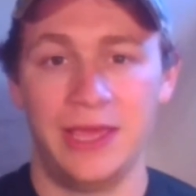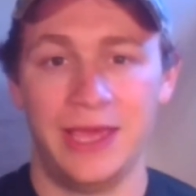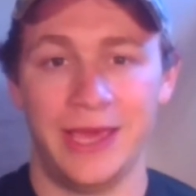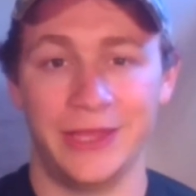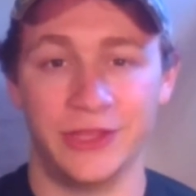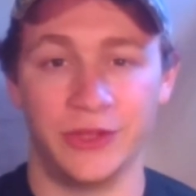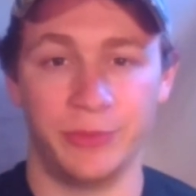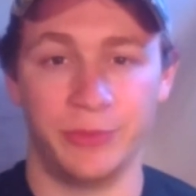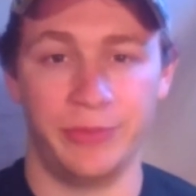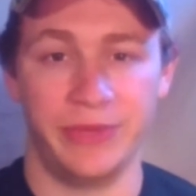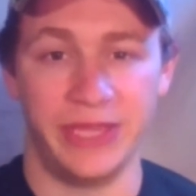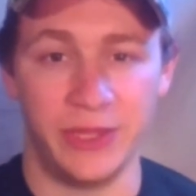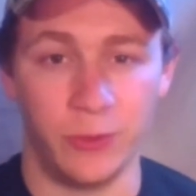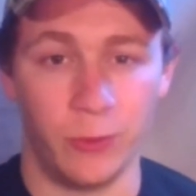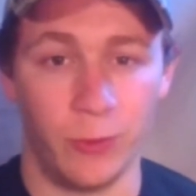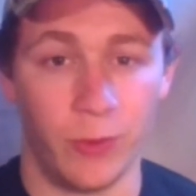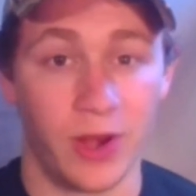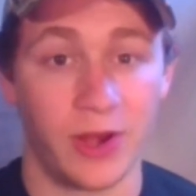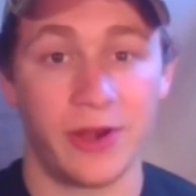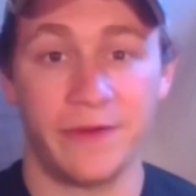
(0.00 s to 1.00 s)
and they'll be
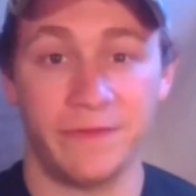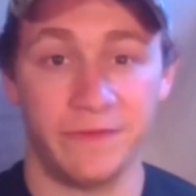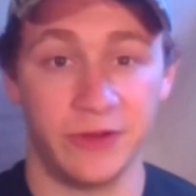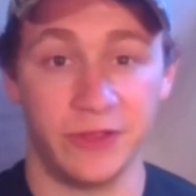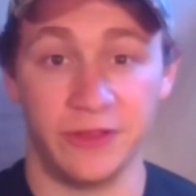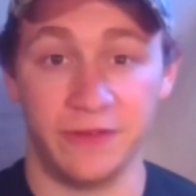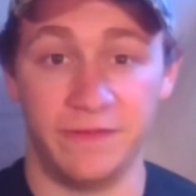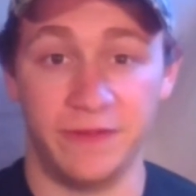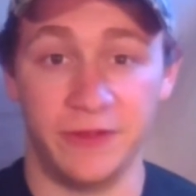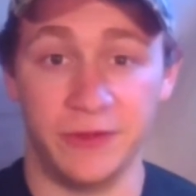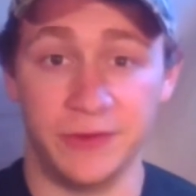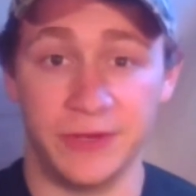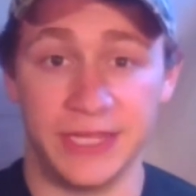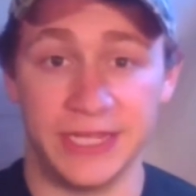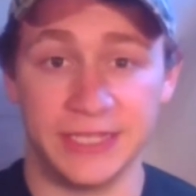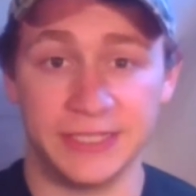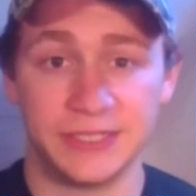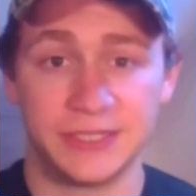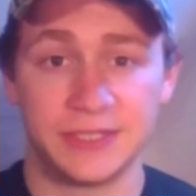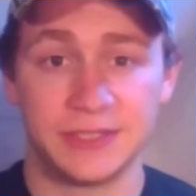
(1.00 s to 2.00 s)
wherever the food
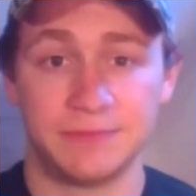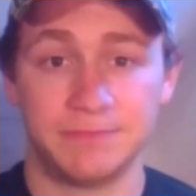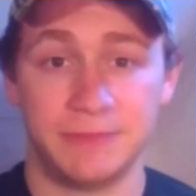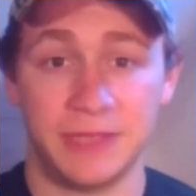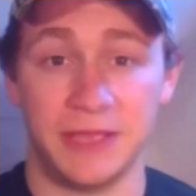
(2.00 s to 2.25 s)
is.